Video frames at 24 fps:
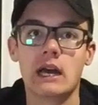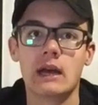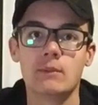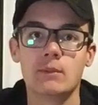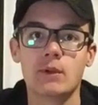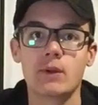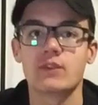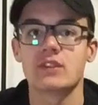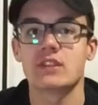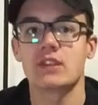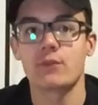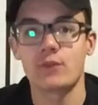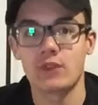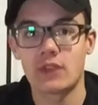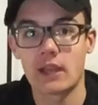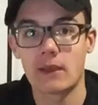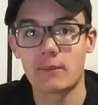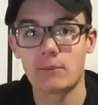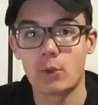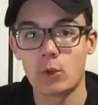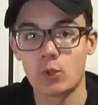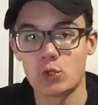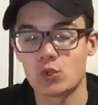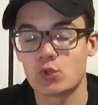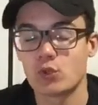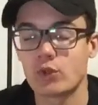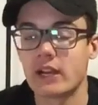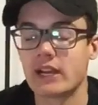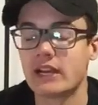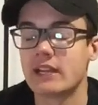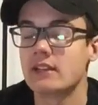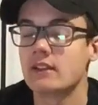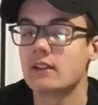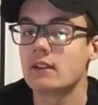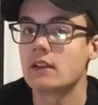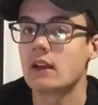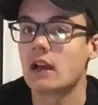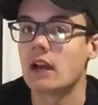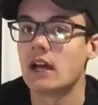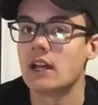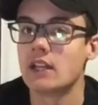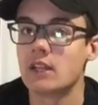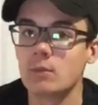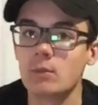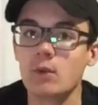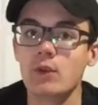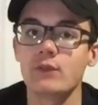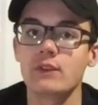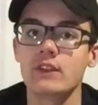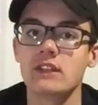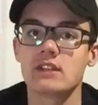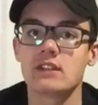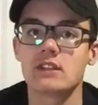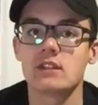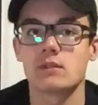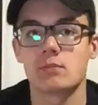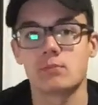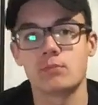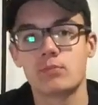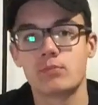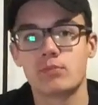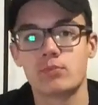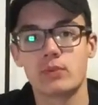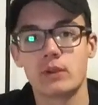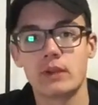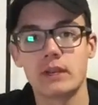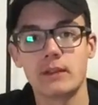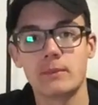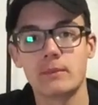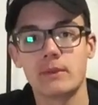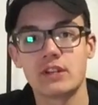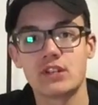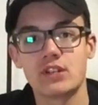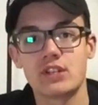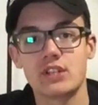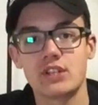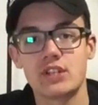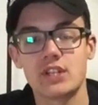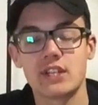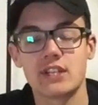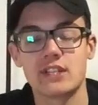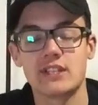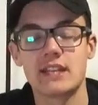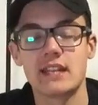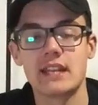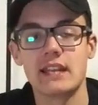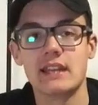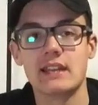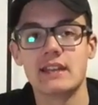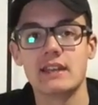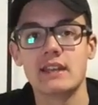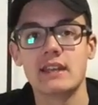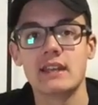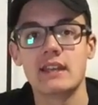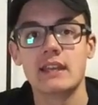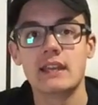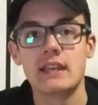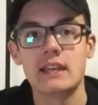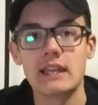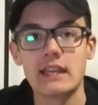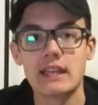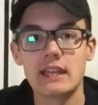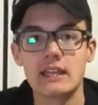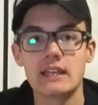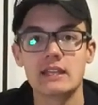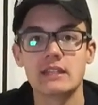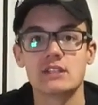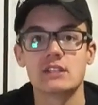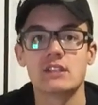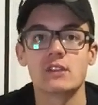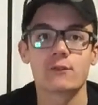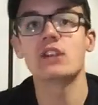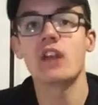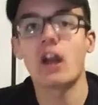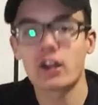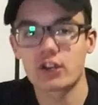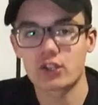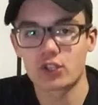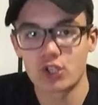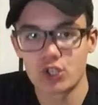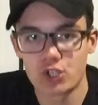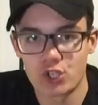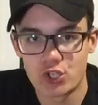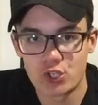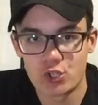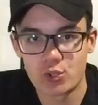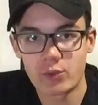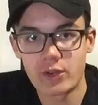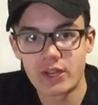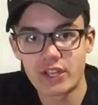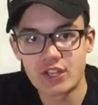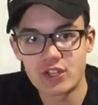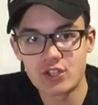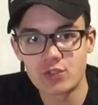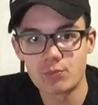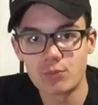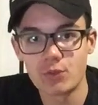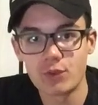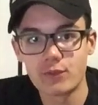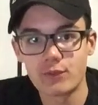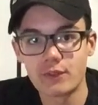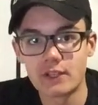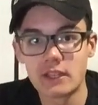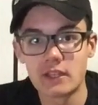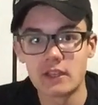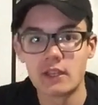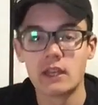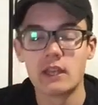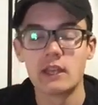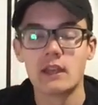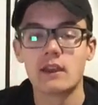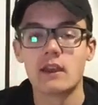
movies if you count post-credit. The movie it's pretty much just in is the Doctor Strange movie.